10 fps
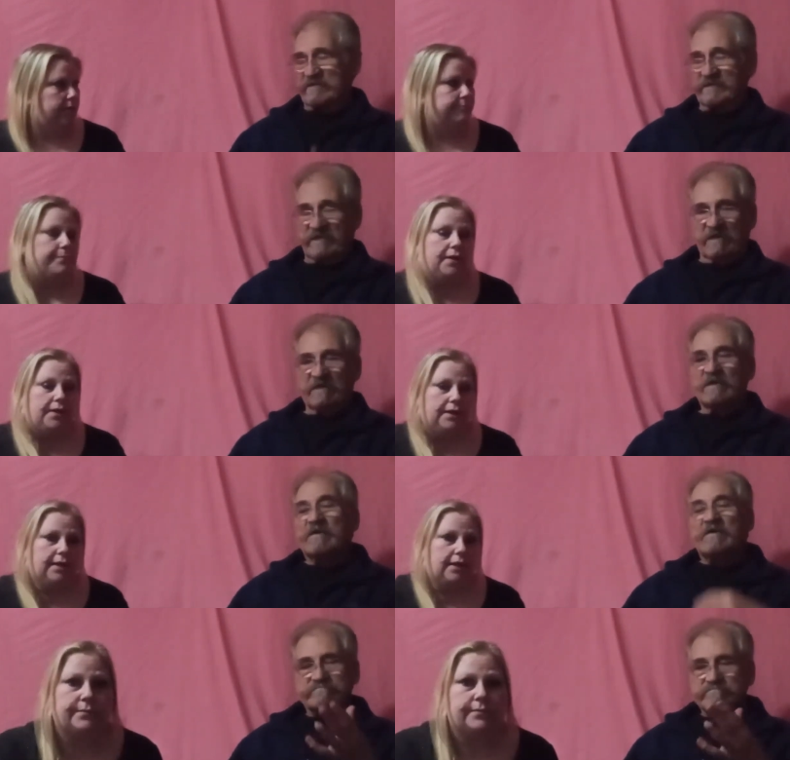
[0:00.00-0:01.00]
Speaker 1: County. Marion
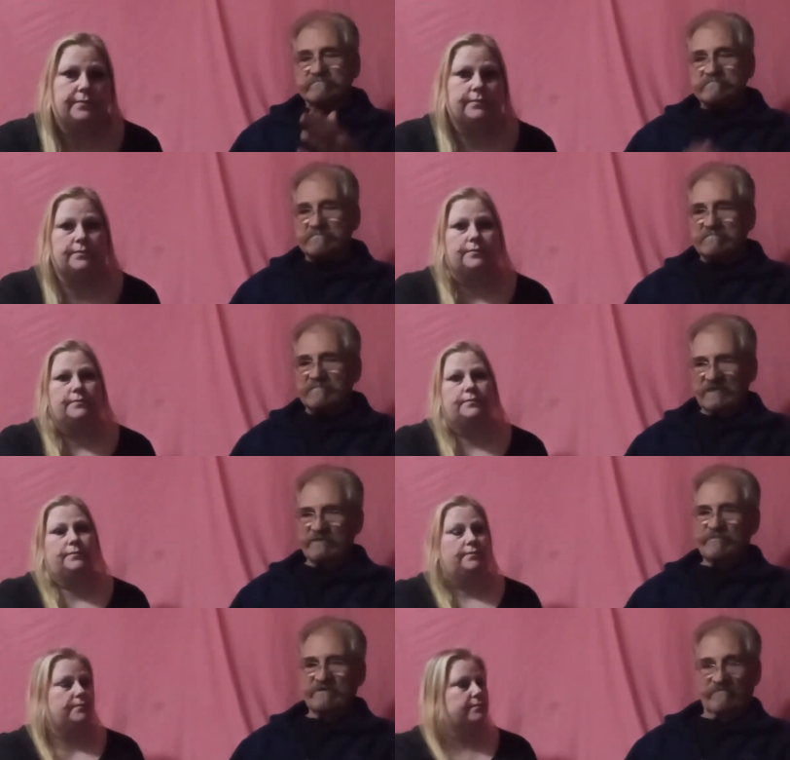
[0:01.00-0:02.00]
County.
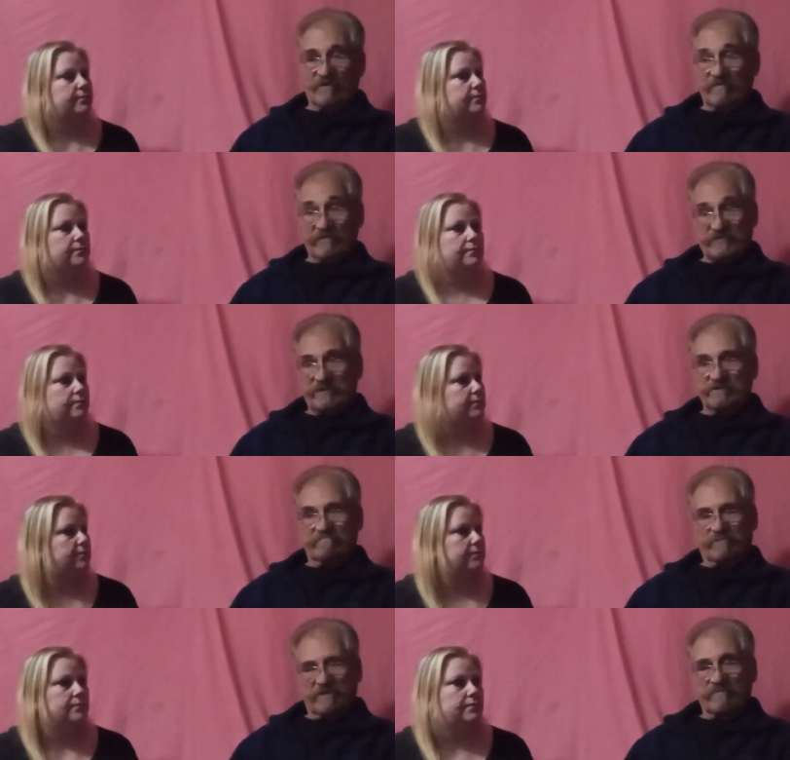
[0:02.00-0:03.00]
I'd been involved with
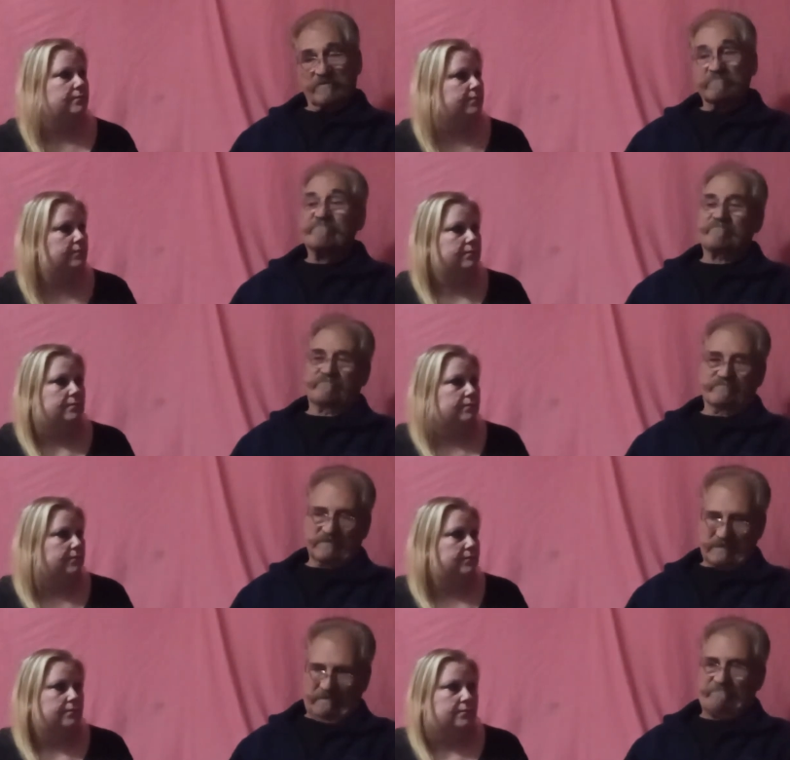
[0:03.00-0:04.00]
Sergeant Plummer
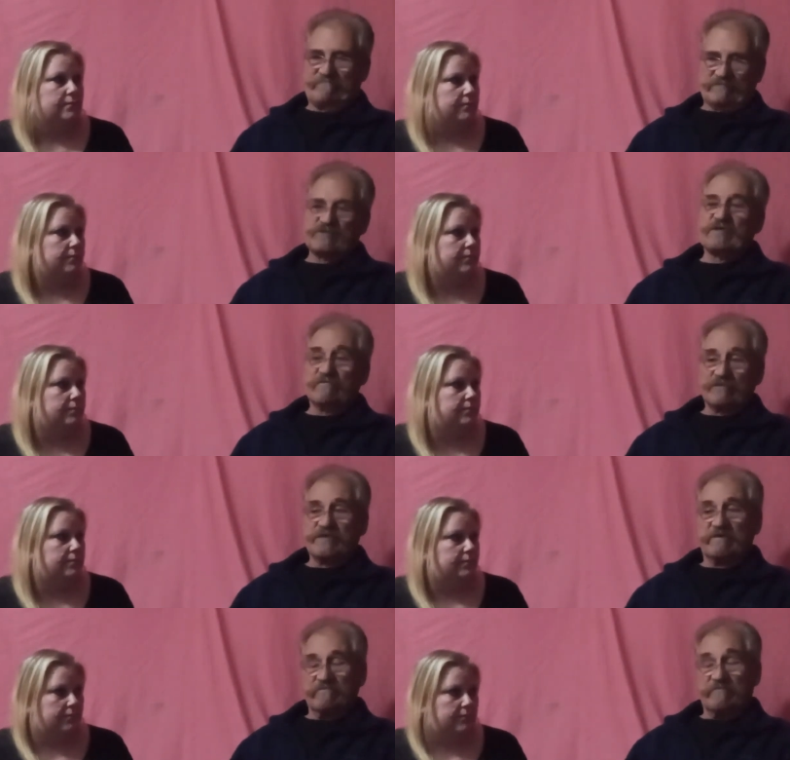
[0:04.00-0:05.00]
several
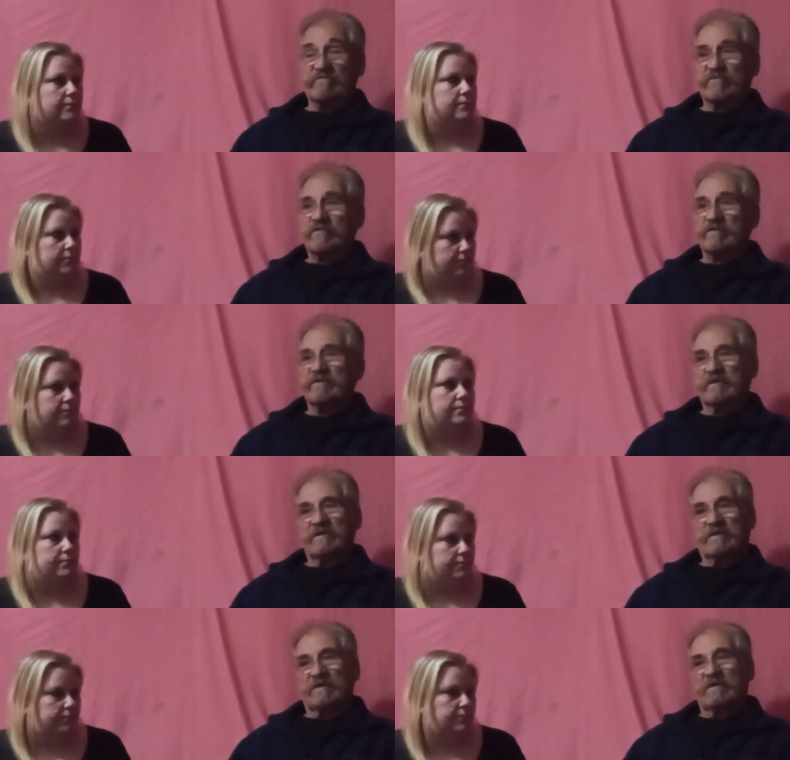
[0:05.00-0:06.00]
times before,
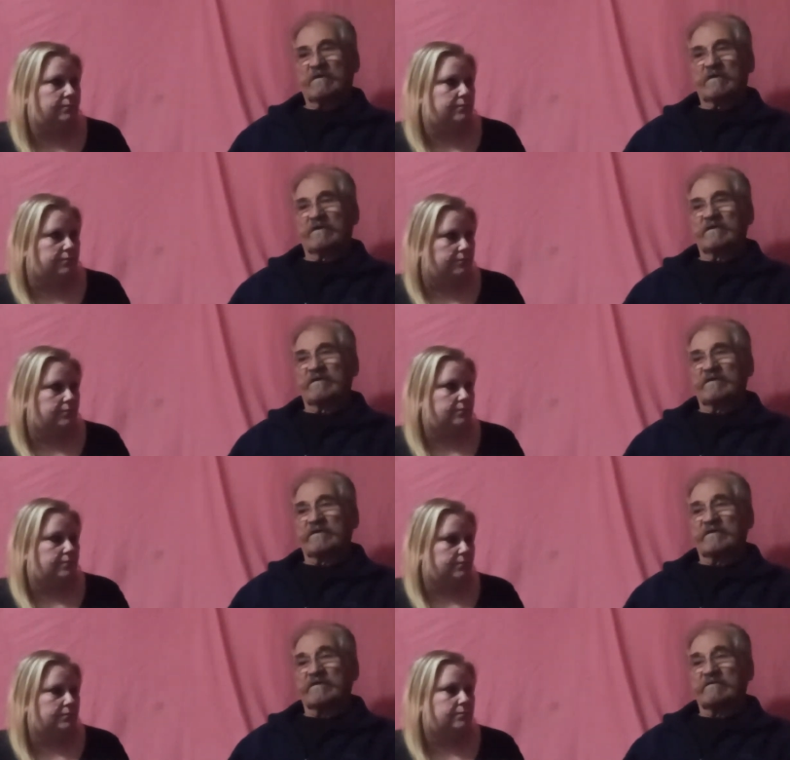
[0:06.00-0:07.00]

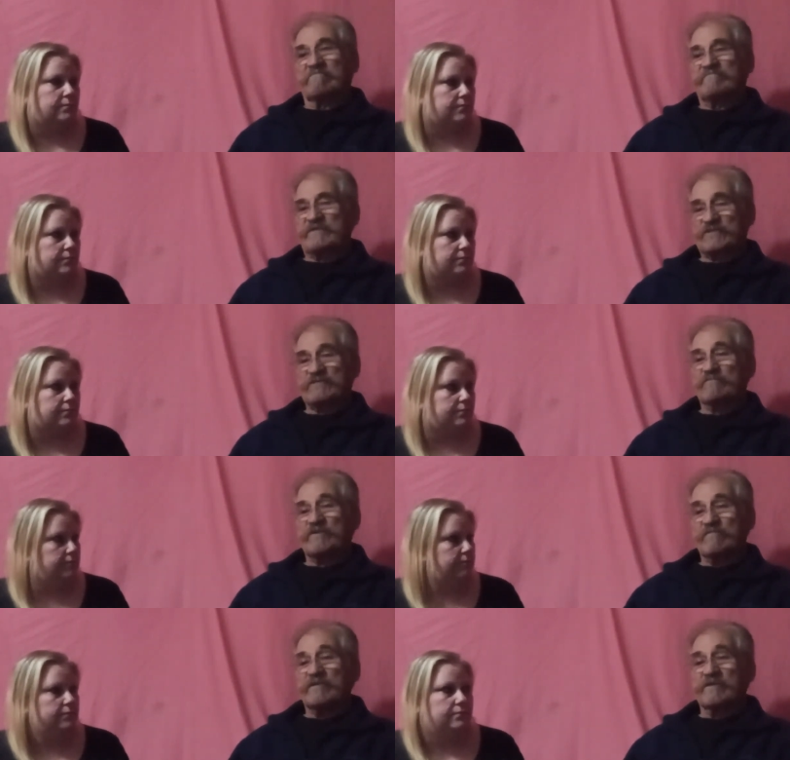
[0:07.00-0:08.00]
and uh, he said,
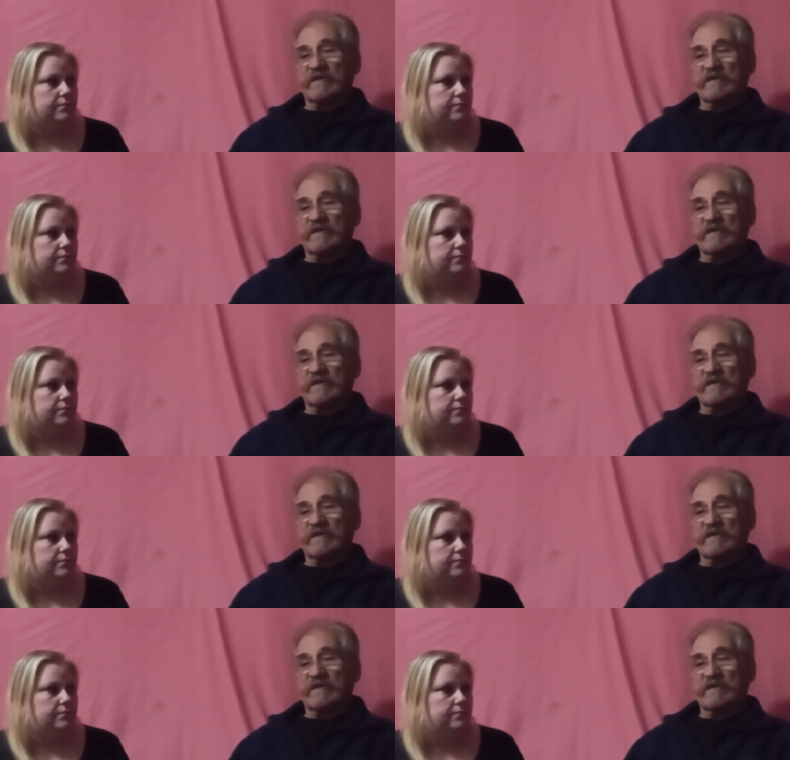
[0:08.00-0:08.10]
"We will